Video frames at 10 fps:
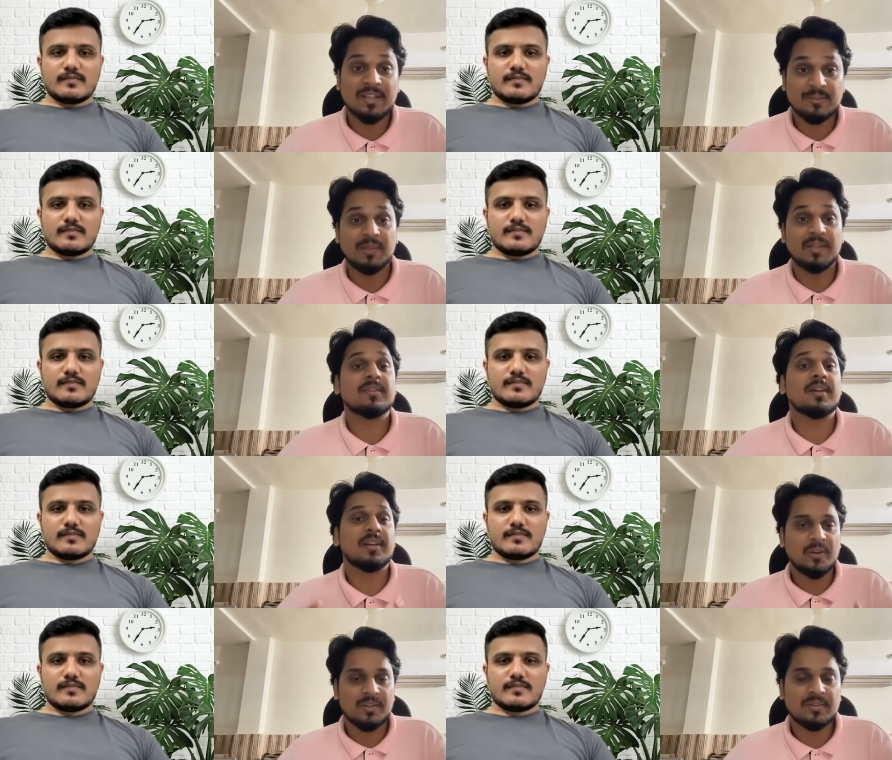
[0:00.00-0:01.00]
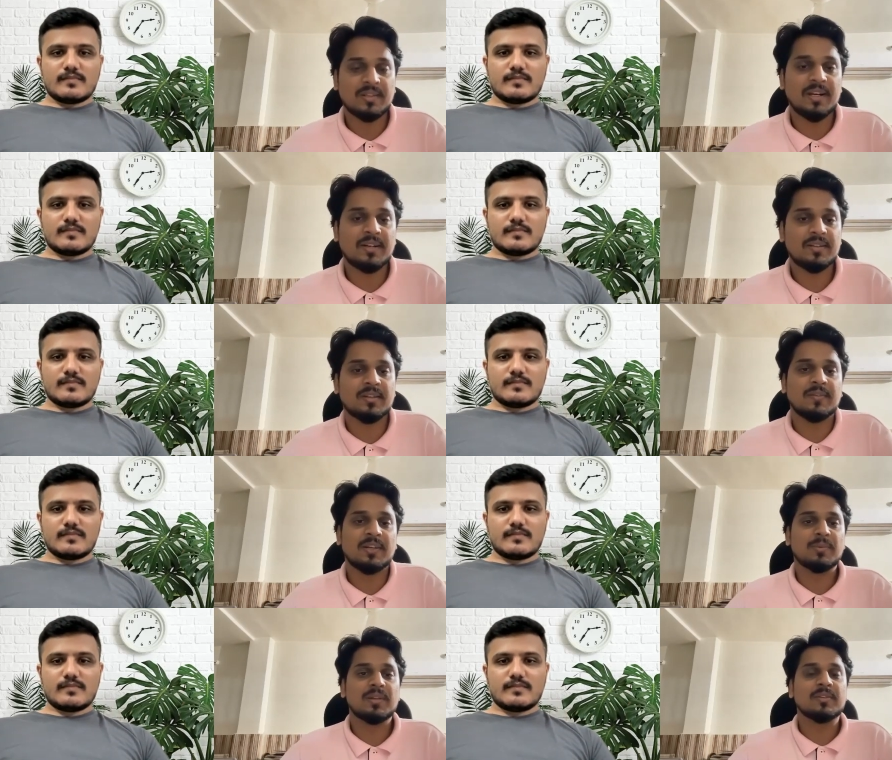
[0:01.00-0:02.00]
Speaker 1: experience and your insights,
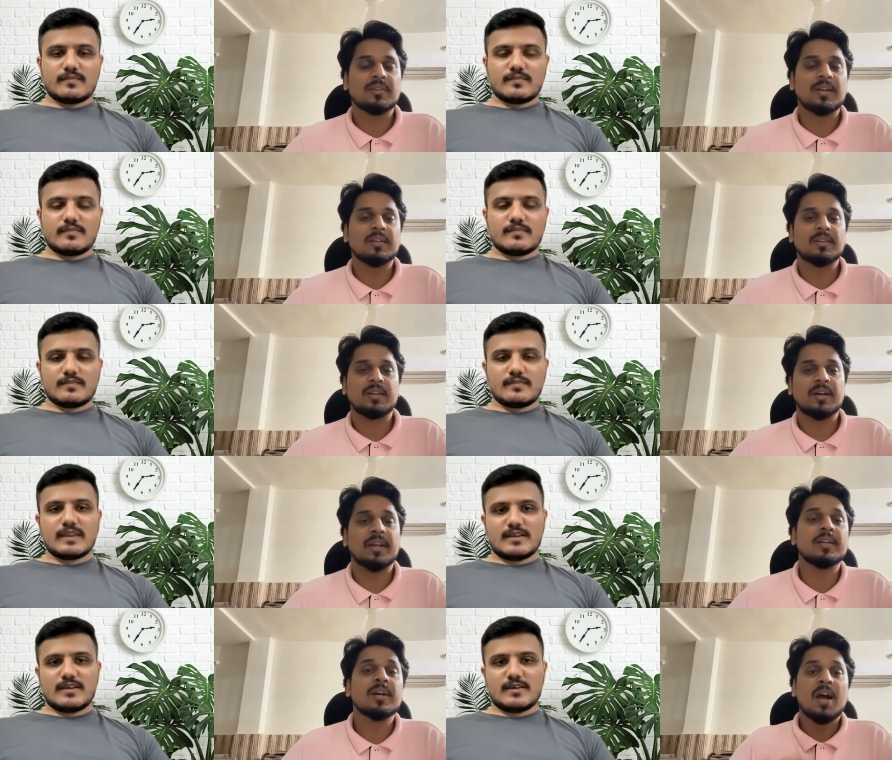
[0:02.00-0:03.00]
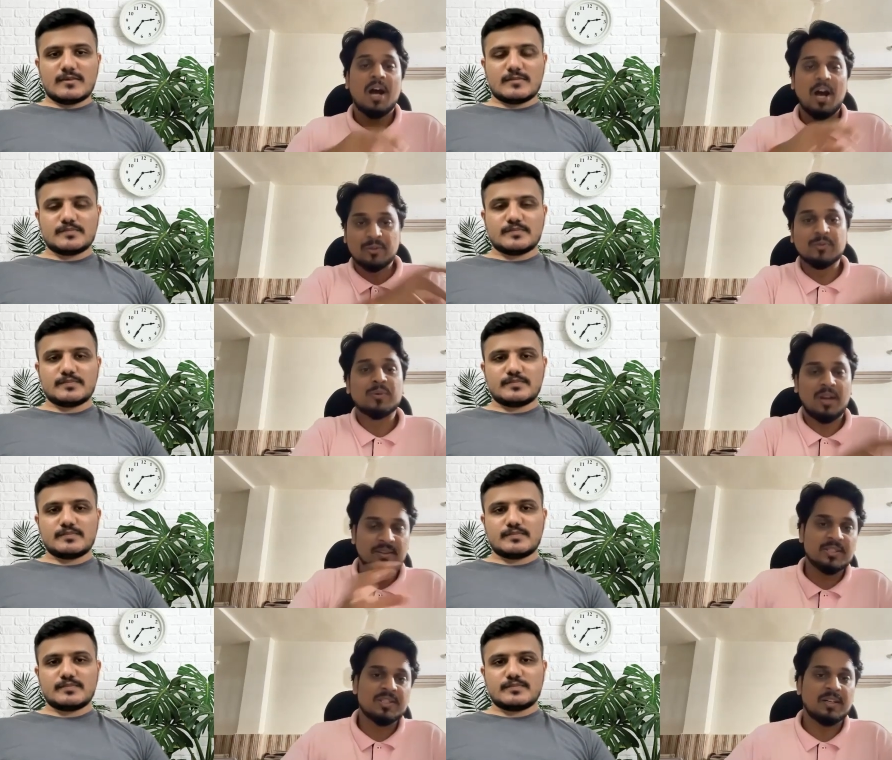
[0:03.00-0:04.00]
valuable insights, and how you
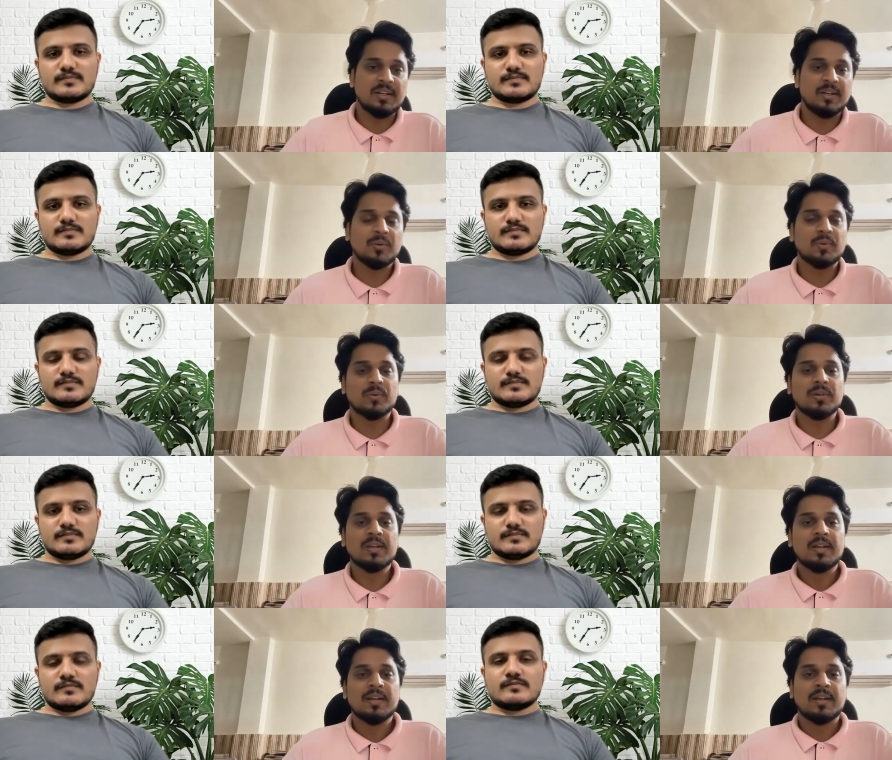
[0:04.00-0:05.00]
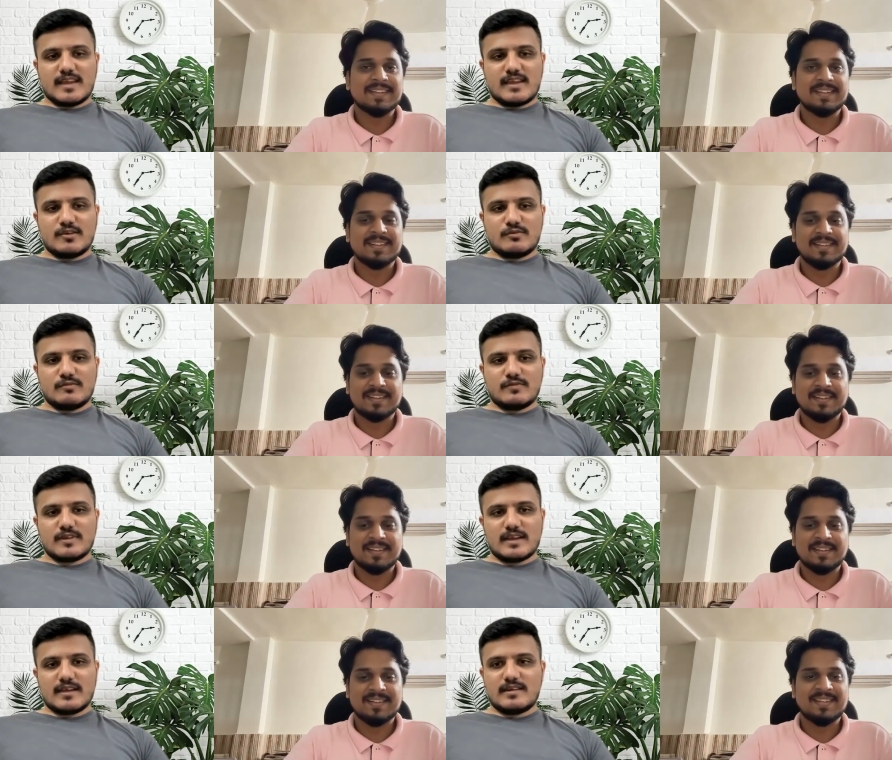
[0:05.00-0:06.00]
transitioned into role. Thank you for
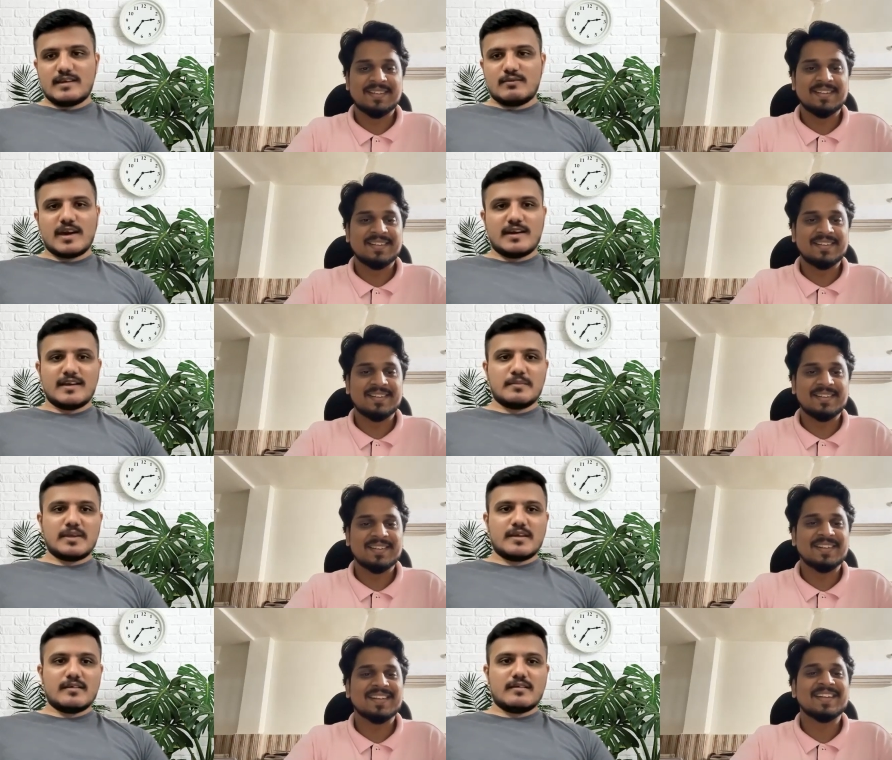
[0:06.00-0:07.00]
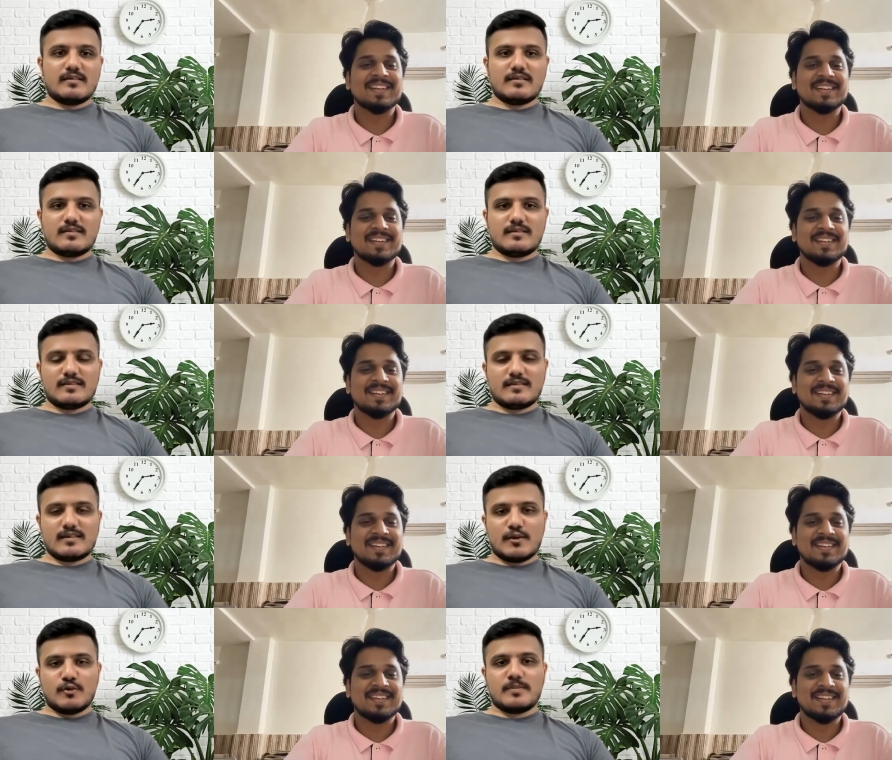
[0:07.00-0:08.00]
like
Speaker 2: inviting me here. Uh, I
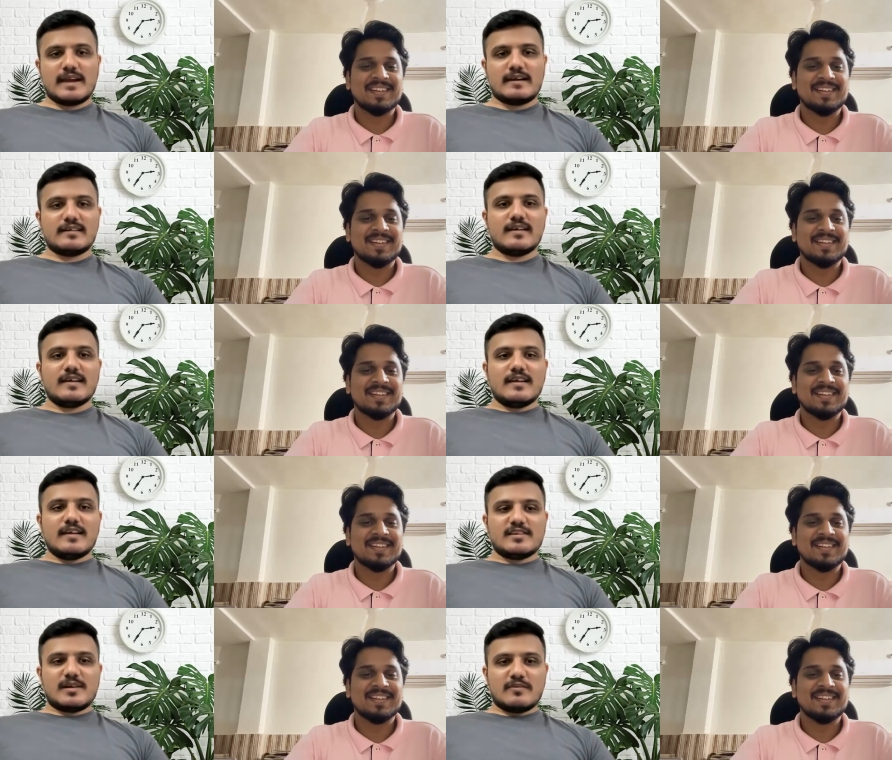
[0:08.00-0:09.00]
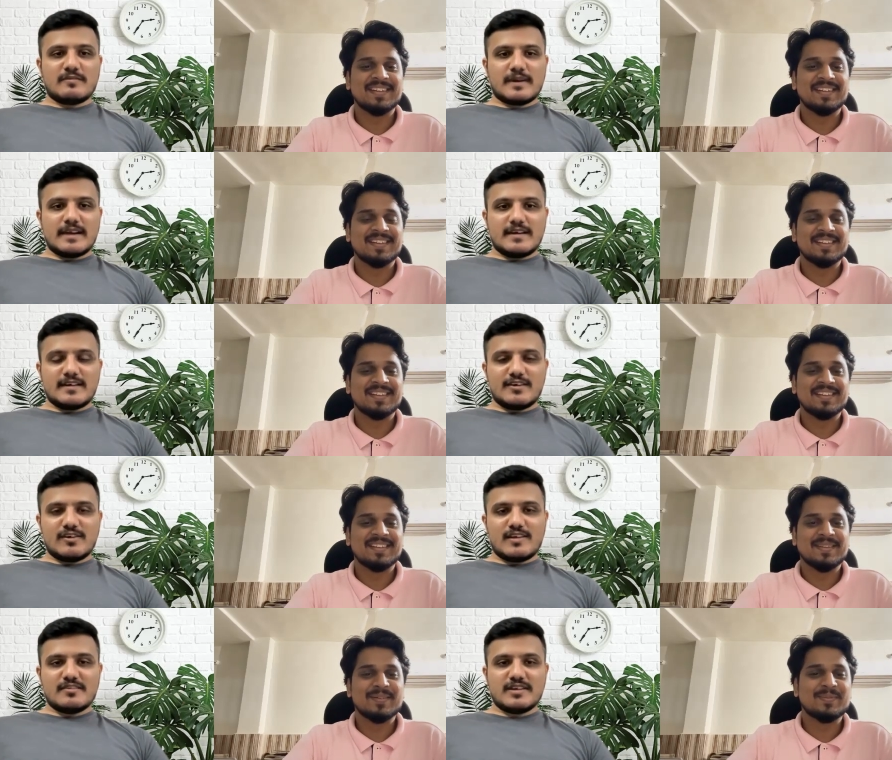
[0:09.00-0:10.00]
hope that some of my little
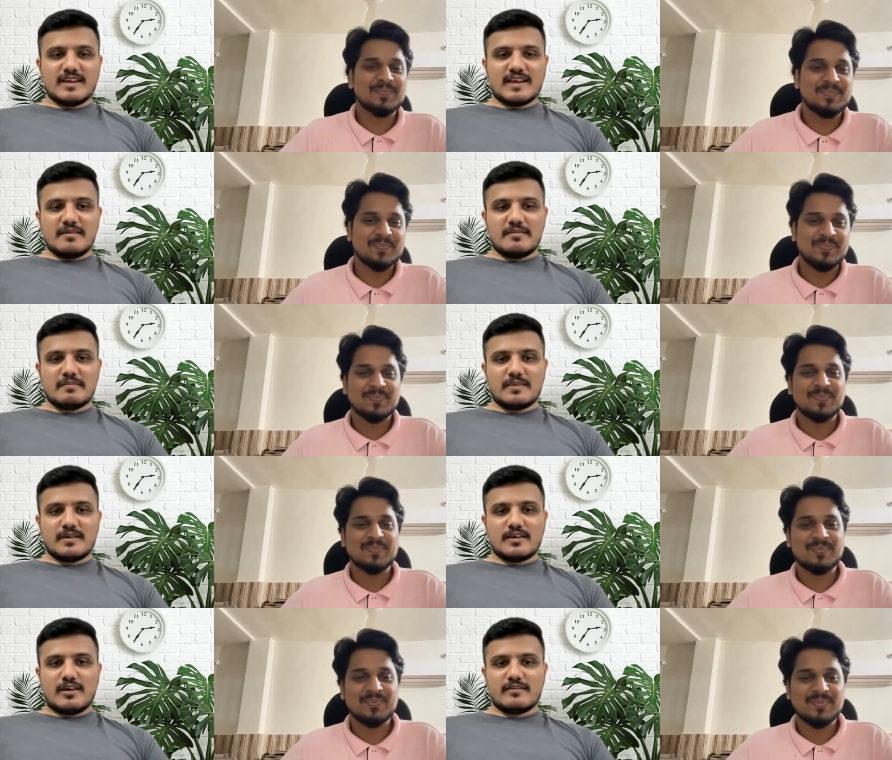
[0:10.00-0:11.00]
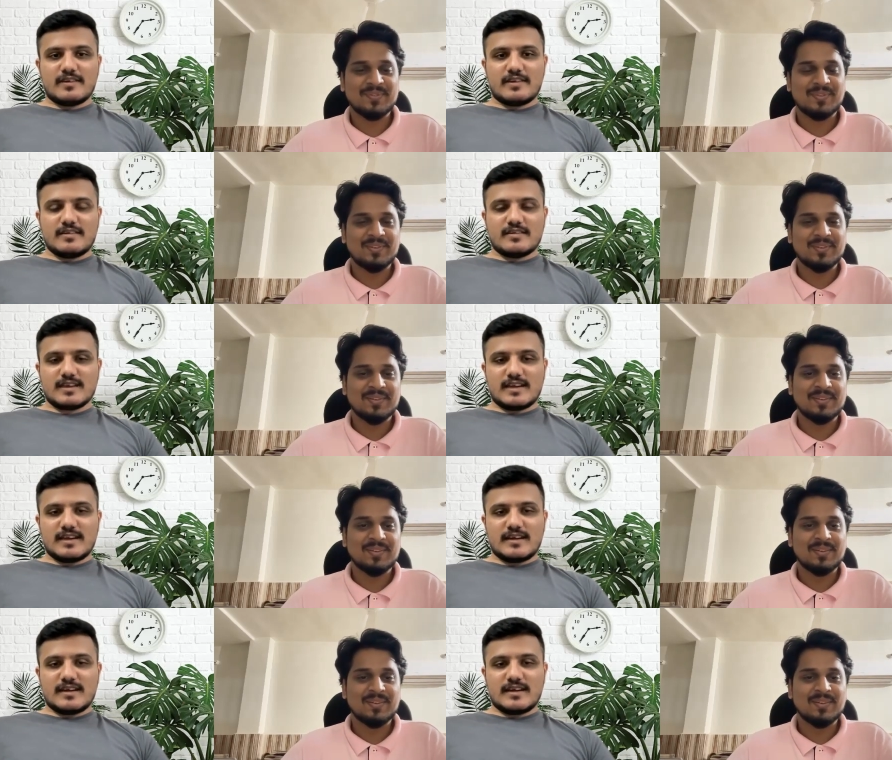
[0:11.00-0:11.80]
knowledge will help a lot of others, and